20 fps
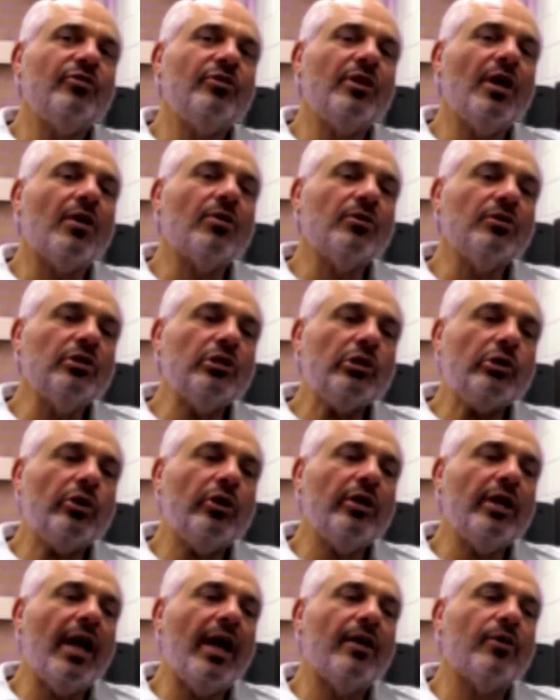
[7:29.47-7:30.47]
You not only
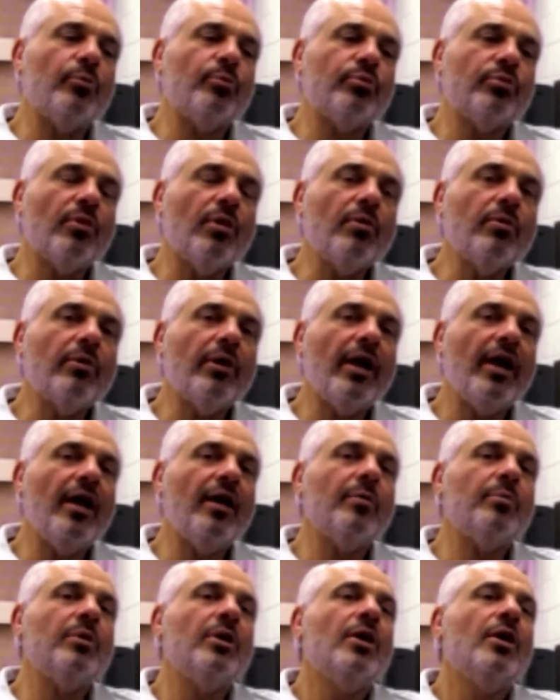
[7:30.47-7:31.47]
learn how to
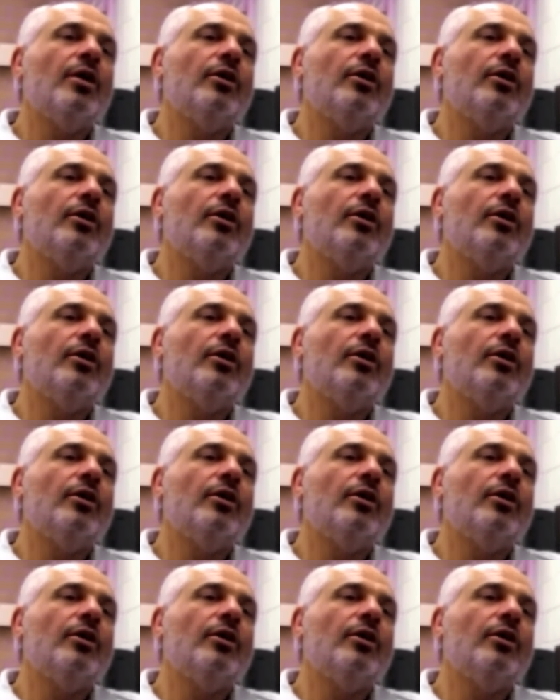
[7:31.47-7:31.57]
program,